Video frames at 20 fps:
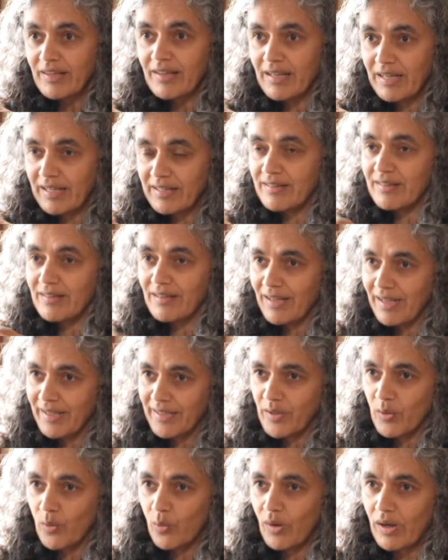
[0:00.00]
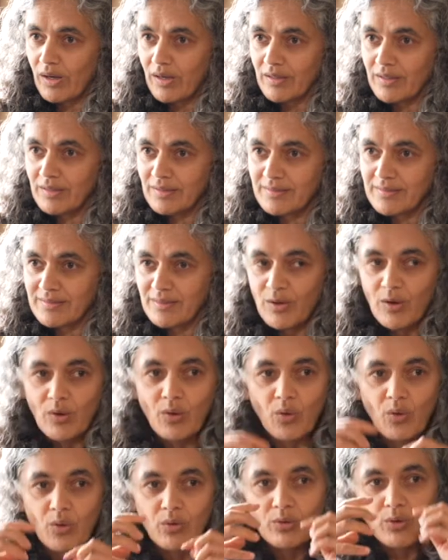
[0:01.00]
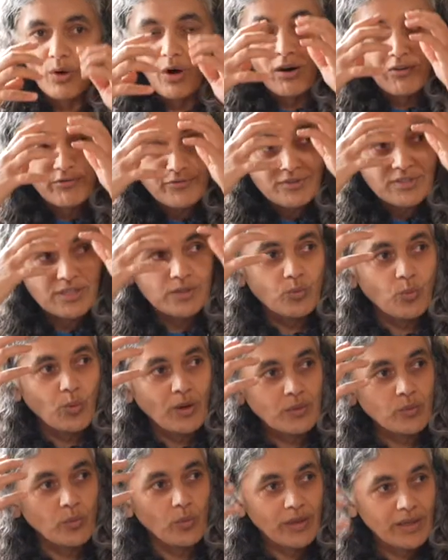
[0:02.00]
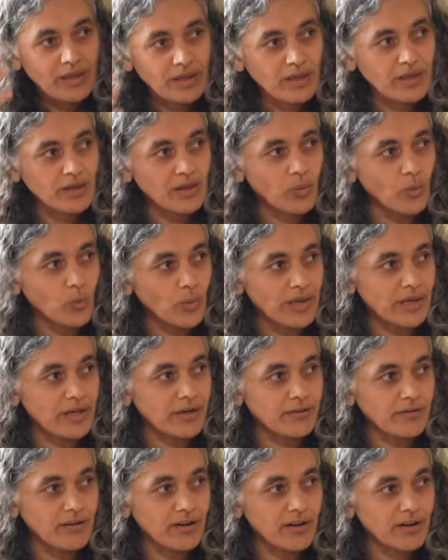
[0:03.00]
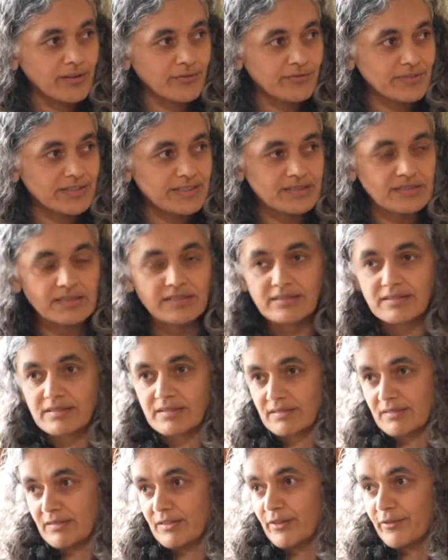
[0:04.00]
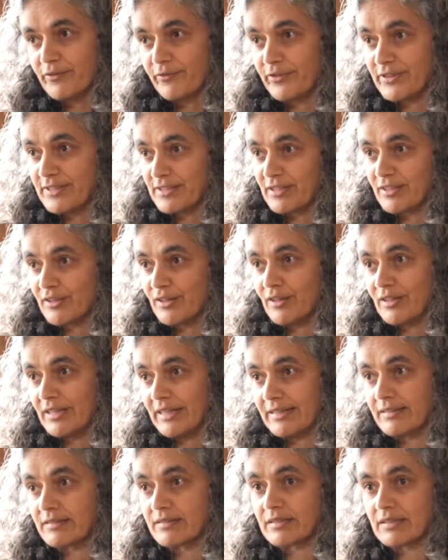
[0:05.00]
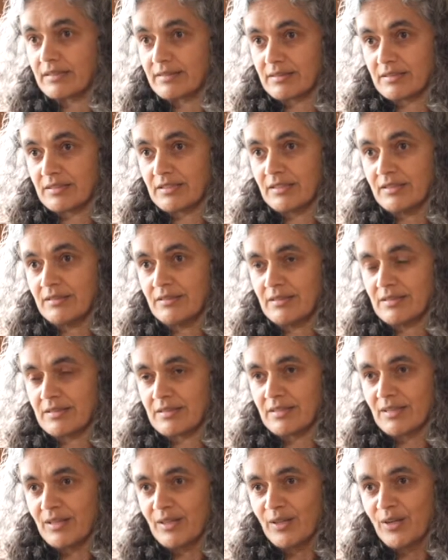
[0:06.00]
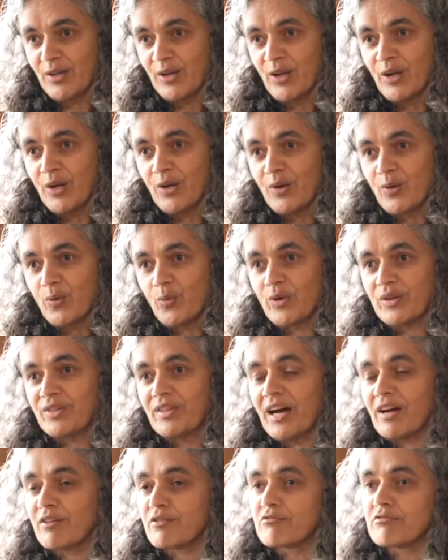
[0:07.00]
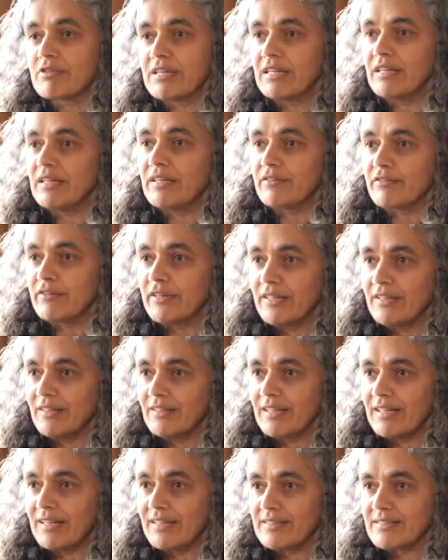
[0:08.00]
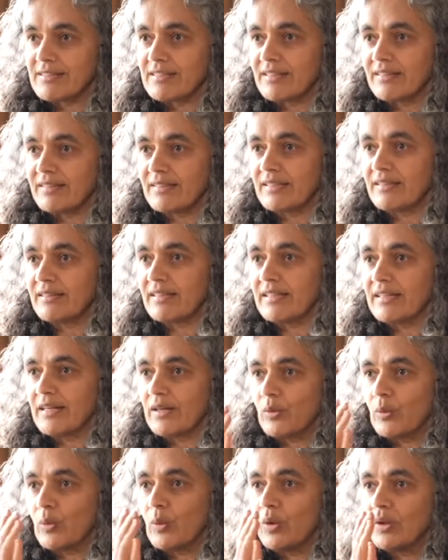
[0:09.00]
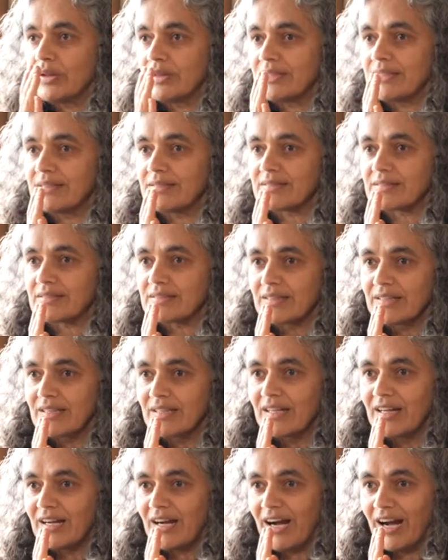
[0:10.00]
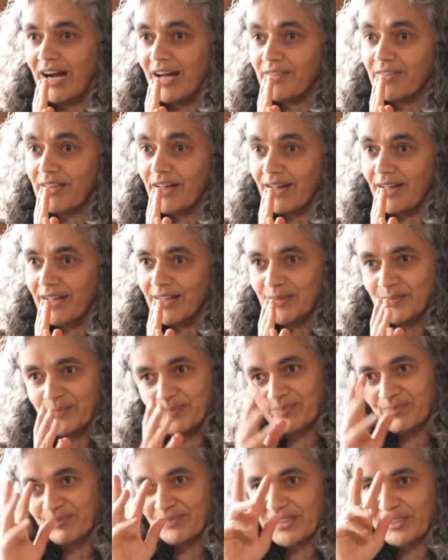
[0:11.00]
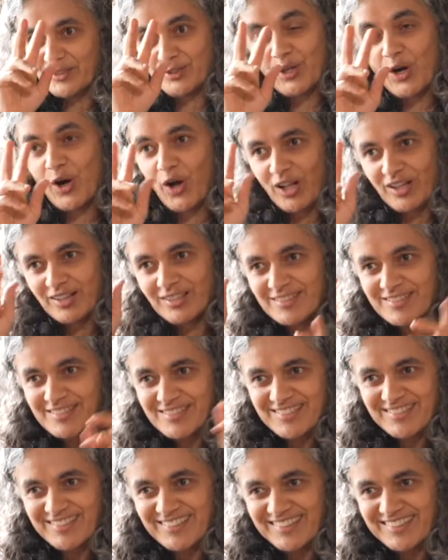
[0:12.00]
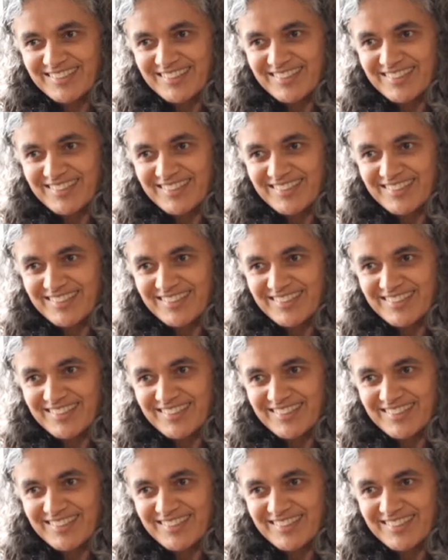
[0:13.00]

And likewise, often what we are aware of is this physical existence, without really realizing that there are all these other dolls